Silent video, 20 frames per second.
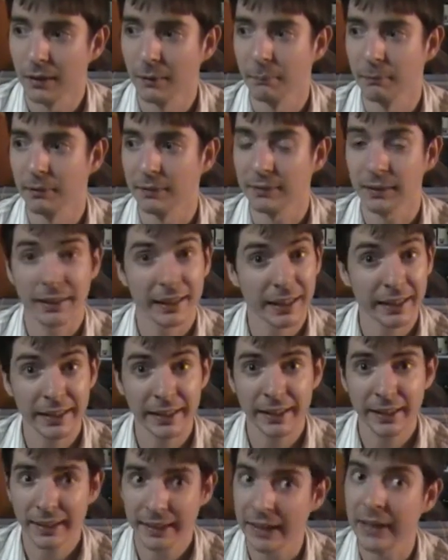There's a
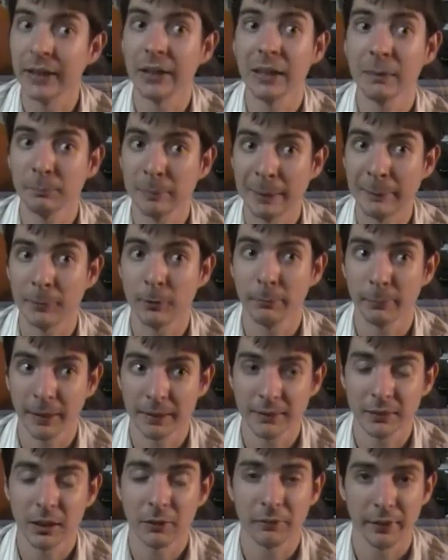guy killing people
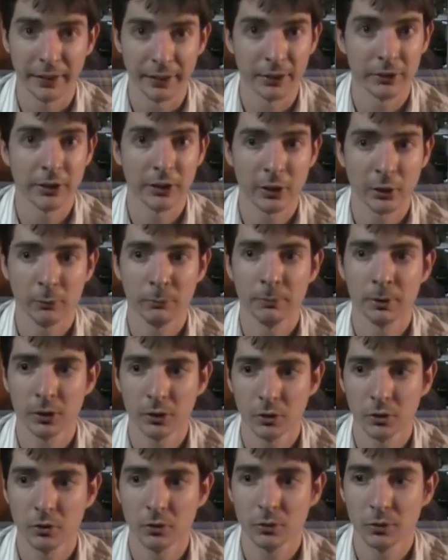based off Edgar Allan
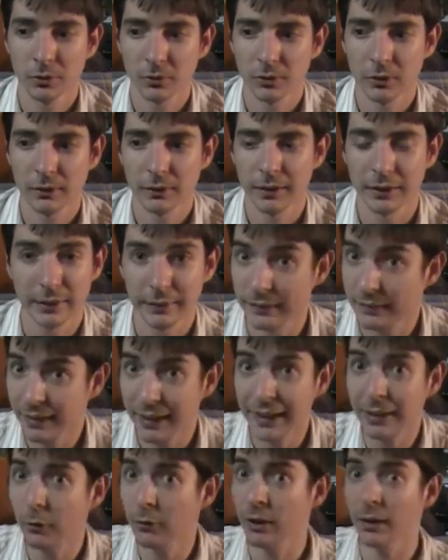Poe. There's a
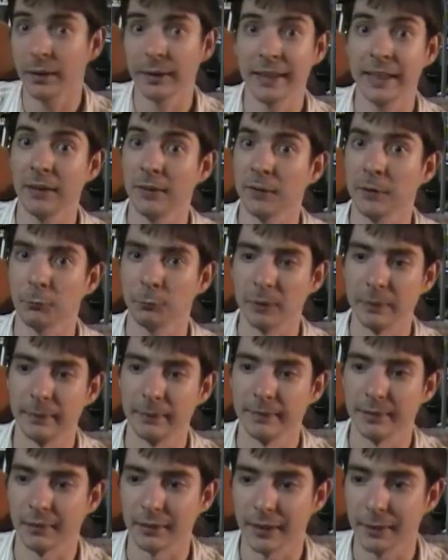guy going on a killing spree,
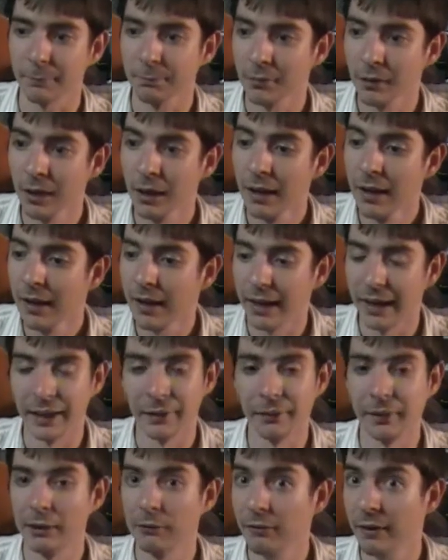basically.
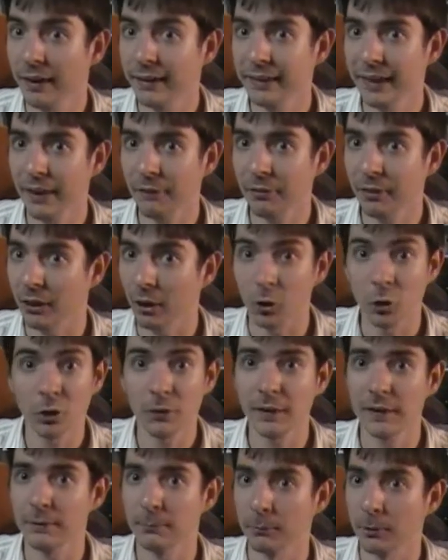And they find out that all
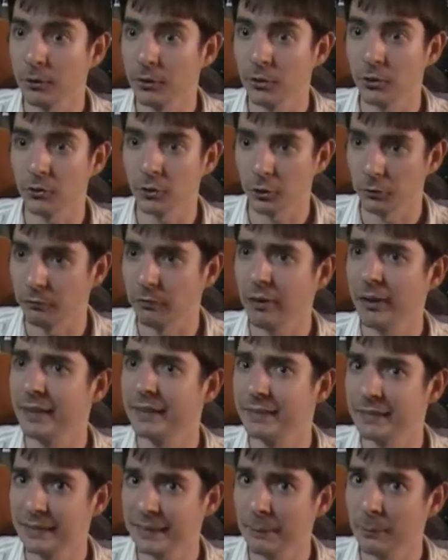these murders are very
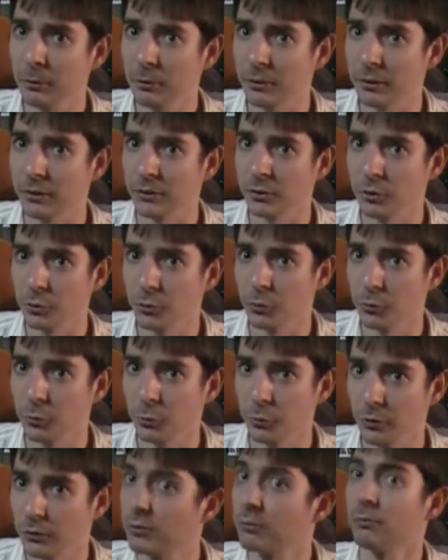similar
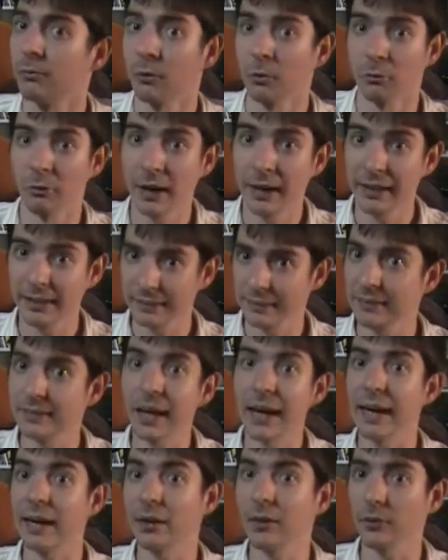to the writing
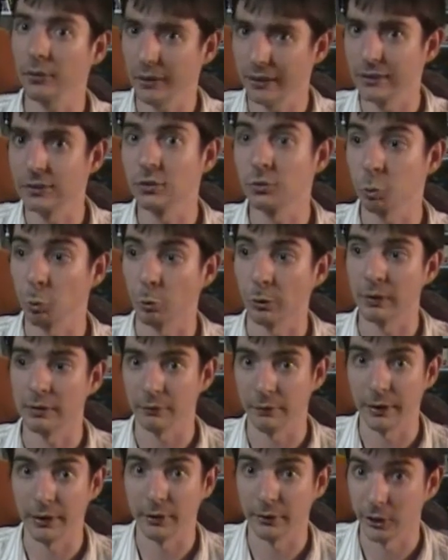style and stories
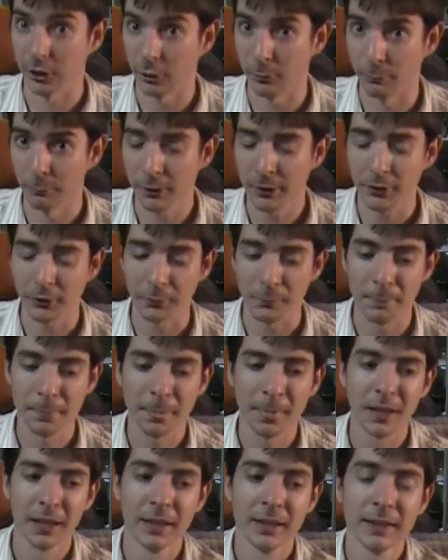of Edgar Allan Poe.
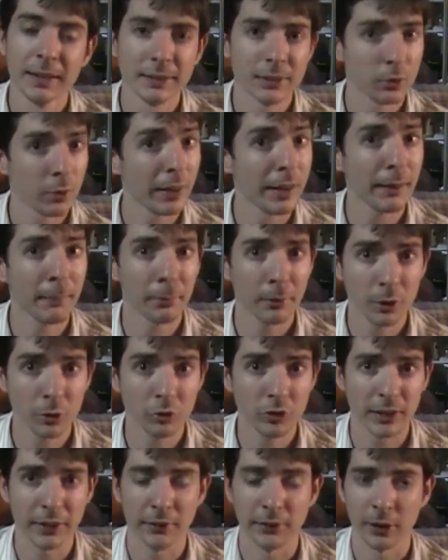So they
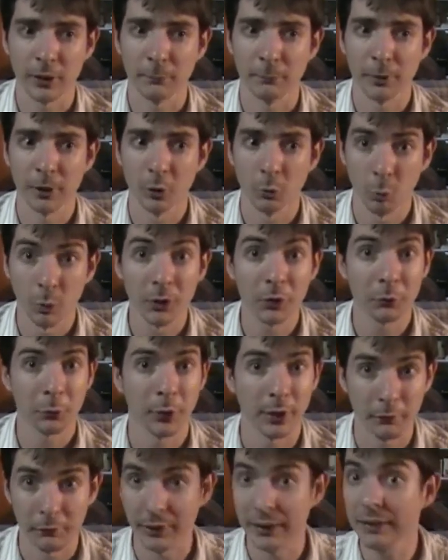approach Edgar Allan Poe,
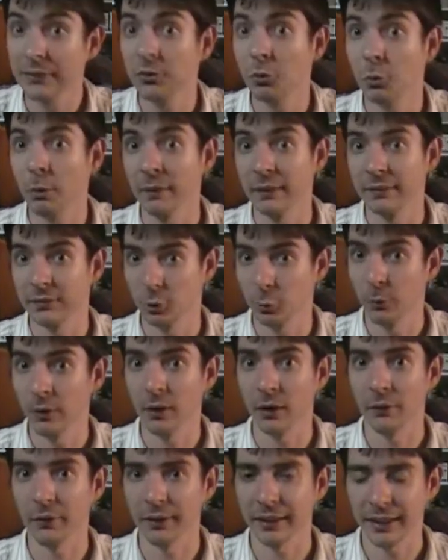wondering if he's the one that's doing
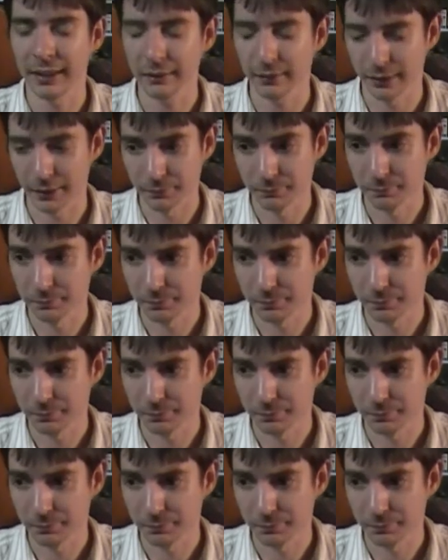all the killing.